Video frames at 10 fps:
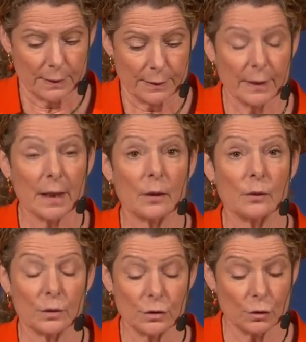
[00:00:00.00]

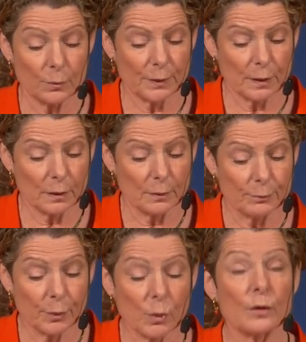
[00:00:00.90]
Now, a European
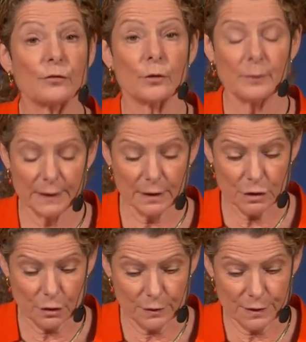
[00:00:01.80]
Board for Media
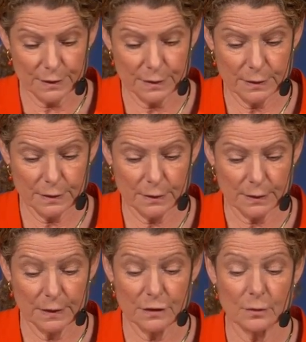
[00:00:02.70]
Services
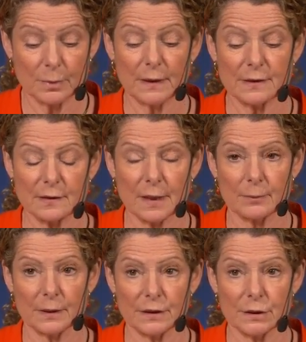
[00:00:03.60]
is to be
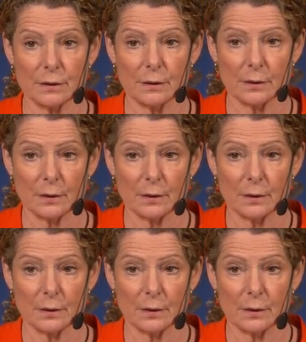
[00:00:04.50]
established